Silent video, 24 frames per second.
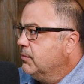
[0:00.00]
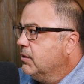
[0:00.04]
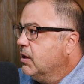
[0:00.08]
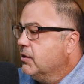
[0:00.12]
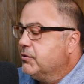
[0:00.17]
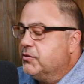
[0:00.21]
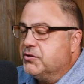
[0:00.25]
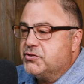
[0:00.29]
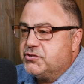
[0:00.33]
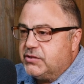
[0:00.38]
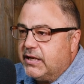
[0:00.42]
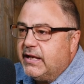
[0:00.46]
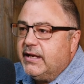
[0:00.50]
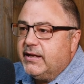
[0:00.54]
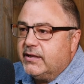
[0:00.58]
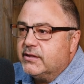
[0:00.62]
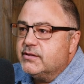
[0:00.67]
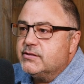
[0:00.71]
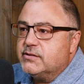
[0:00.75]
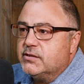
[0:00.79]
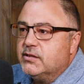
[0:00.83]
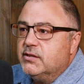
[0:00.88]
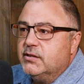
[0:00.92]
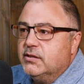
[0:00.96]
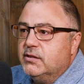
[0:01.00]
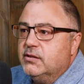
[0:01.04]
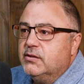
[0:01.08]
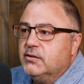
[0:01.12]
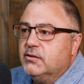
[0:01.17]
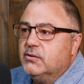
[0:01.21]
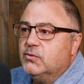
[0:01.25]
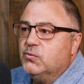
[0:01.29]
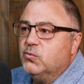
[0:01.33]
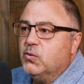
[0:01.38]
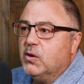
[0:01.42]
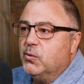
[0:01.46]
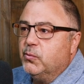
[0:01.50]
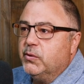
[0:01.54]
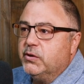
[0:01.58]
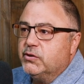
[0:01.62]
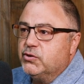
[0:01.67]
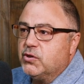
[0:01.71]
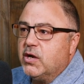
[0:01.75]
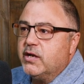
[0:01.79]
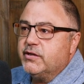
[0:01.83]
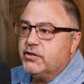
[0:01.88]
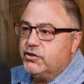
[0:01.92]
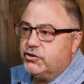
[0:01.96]
understands what we're
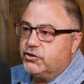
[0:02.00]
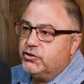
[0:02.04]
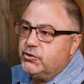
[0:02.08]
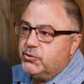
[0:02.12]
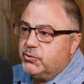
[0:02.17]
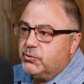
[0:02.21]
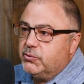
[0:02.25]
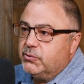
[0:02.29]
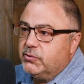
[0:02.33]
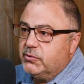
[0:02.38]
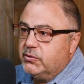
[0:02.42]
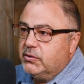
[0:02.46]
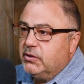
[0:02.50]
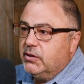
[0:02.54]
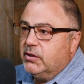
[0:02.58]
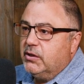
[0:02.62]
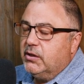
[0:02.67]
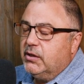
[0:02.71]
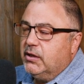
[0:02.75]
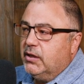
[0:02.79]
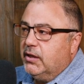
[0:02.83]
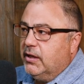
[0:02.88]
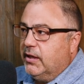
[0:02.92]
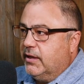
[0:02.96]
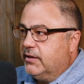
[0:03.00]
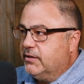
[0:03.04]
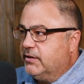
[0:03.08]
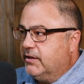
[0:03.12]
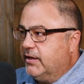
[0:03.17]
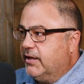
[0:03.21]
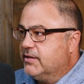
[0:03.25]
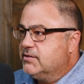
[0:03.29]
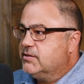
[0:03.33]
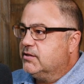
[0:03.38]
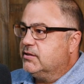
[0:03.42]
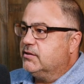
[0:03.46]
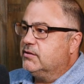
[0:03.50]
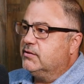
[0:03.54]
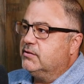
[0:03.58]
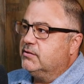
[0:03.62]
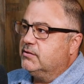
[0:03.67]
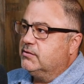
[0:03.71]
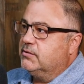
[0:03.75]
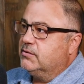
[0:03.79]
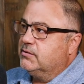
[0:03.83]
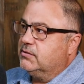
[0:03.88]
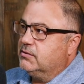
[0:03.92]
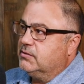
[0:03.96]
trying to do and isn't
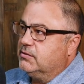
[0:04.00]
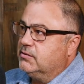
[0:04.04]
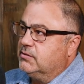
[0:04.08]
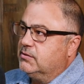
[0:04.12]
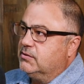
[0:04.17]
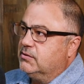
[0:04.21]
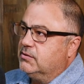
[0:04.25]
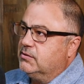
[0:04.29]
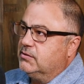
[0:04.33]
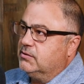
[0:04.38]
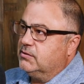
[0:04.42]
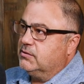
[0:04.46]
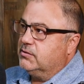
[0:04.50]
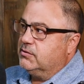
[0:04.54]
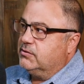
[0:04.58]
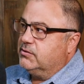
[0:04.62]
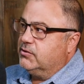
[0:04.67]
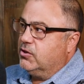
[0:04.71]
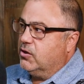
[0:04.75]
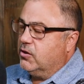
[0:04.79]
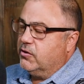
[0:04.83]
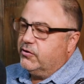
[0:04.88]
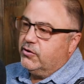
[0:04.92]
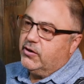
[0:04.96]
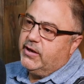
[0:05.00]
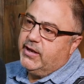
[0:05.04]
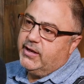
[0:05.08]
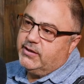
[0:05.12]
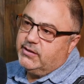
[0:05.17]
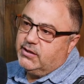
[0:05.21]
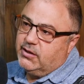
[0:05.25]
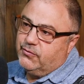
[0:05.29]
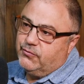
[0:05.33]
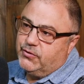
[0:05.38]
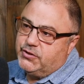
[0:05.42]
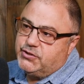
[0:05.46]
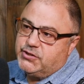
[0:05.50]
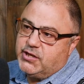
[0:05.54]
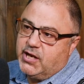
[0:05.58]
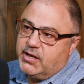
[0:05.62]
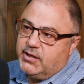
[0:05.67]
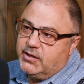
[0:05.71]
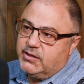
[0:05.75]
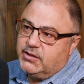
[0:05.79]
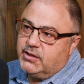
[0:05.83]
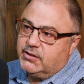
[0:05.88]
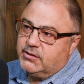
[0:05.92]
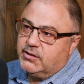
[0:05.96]
turning their head to every
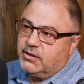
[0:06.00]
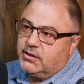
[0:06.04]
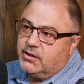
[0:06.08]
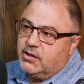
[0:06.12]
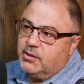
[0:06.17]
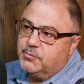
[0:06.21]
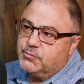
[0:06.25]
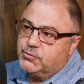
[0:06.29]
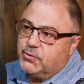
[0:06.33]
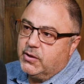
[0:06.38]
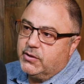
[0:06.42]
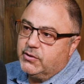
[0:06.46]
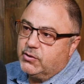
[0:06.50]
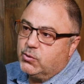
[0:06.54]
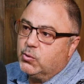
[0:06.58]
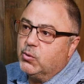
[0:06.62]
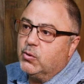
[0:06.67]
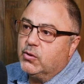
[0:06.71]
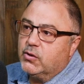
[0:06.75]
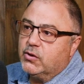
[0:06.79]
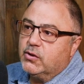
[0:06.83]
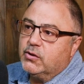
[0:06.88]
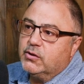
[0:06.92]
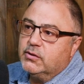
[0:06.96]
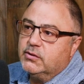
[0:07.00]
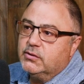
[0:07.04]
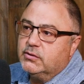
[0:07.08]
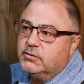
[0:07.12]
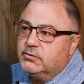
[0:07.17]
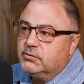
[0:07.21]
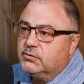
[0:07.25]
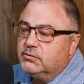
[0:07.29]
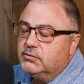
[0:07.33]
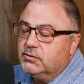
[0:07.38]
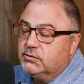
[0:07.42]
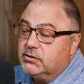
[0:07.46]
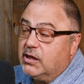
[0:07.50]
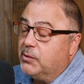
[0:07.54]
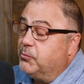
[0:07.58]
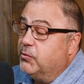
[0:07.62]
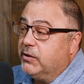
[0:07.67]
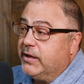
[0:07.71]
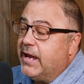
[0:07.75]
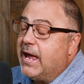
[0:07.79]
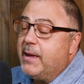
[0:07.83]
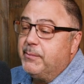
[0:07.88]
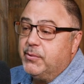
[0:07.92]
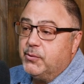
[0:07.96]
shiny thing that comes around the corner. I'm
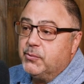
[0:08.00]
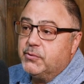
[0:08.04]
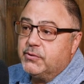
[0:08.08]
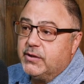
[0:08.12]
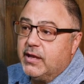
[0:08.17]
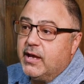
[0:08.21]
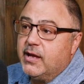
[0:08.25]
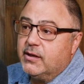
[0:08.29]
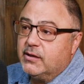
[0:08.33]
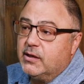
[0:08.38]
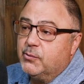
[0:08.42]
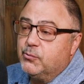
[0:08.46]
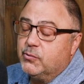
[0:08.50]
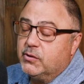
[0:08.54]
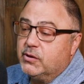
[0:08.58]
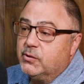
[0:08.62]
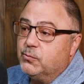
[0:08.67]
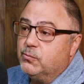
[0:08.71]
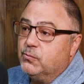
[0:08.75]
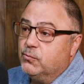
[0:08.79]
really happy with that. I'm really,